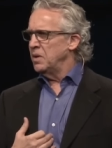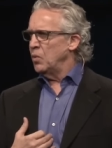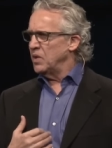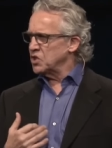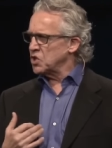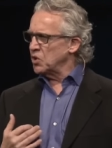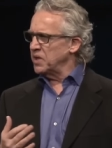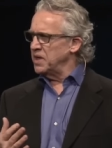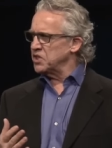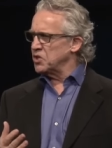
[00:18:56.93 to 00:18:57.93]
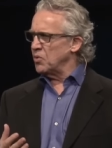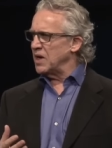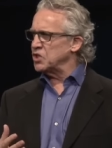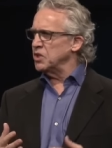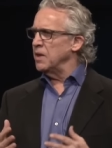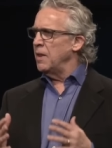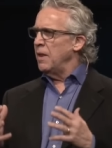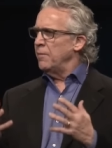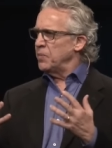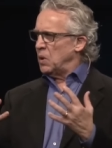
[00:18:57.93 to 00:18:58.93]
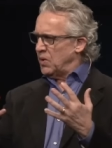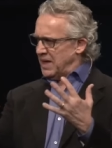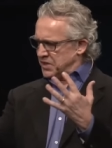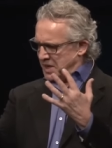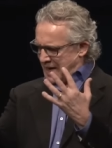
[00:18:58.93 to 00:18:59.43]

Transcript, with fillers: we just look in his direction, there is an